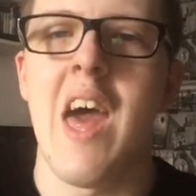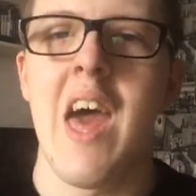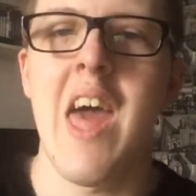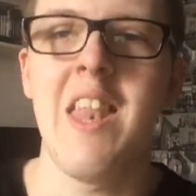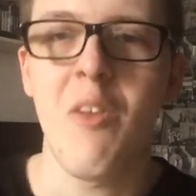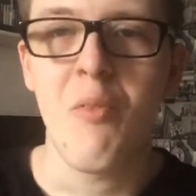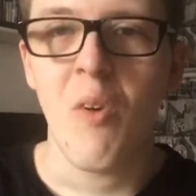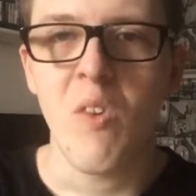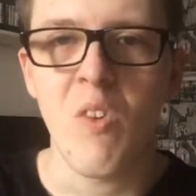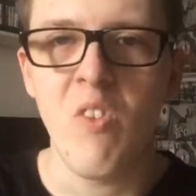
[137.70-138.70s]
And it
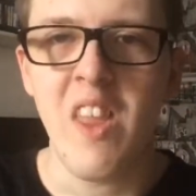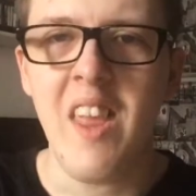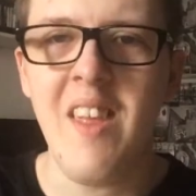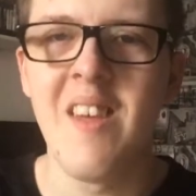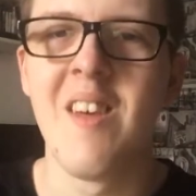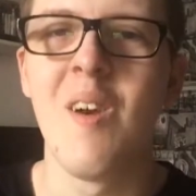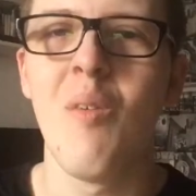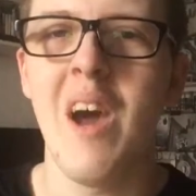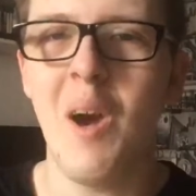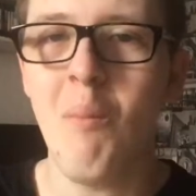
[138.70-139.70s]
fortunately,
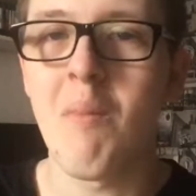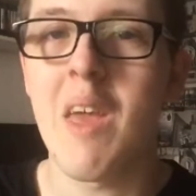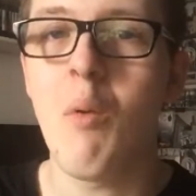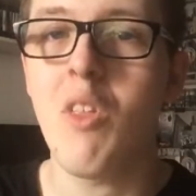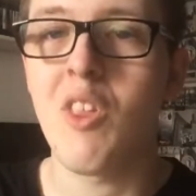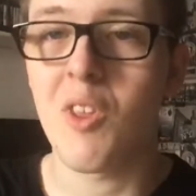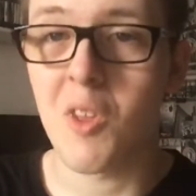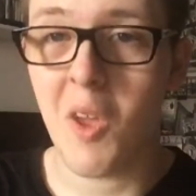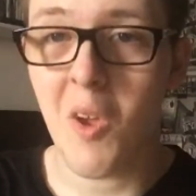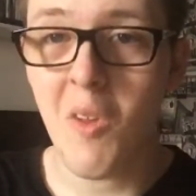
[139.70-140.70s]
well, it was
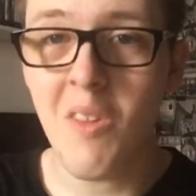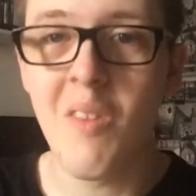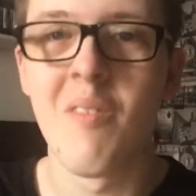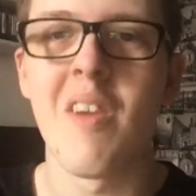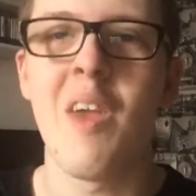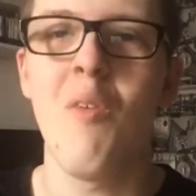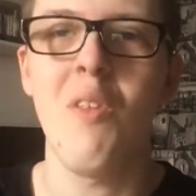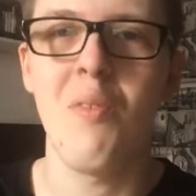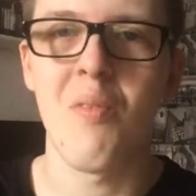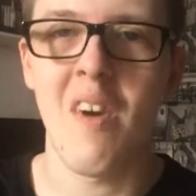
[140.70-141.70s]
good. It
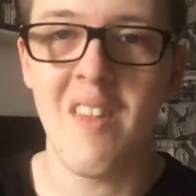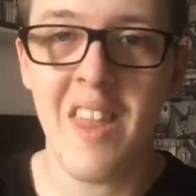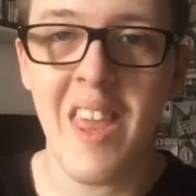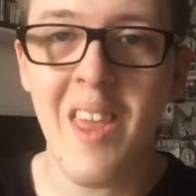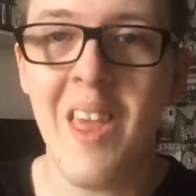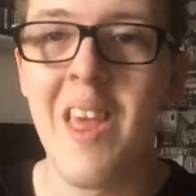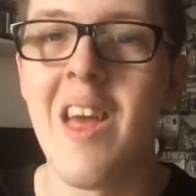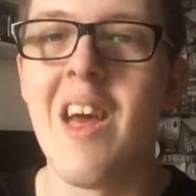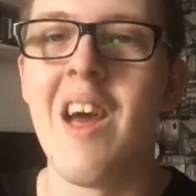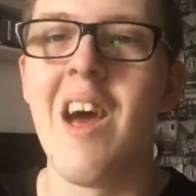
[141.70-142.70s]
was funny.
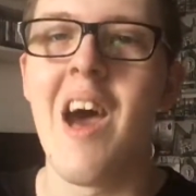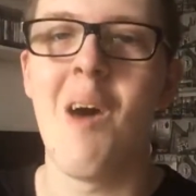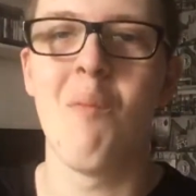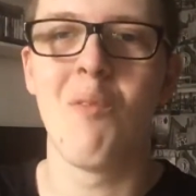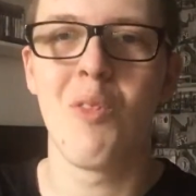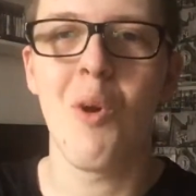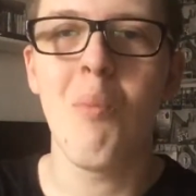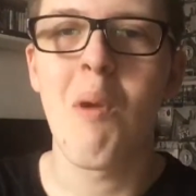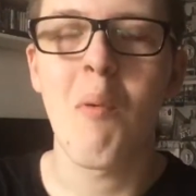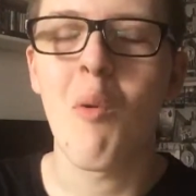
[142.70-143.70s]
I'm sure
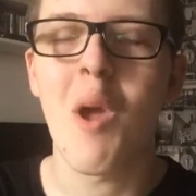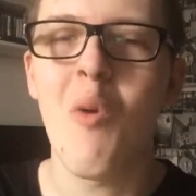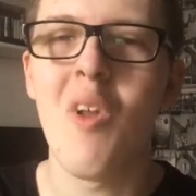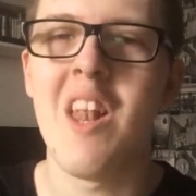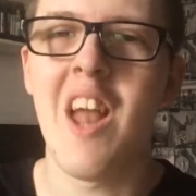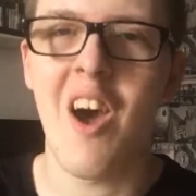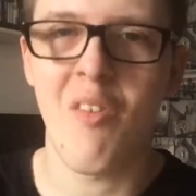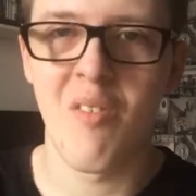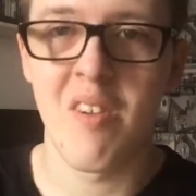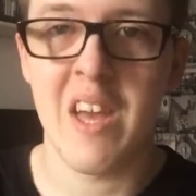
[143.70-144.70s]
people will
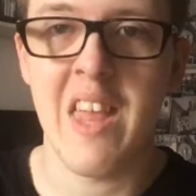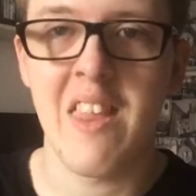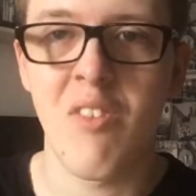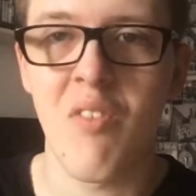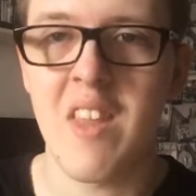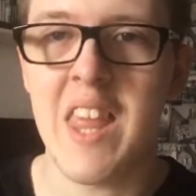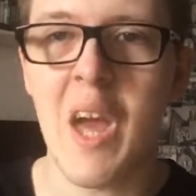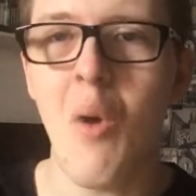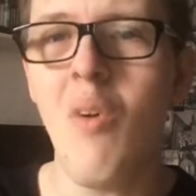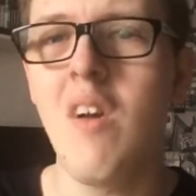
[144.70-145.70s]
laugh at this video.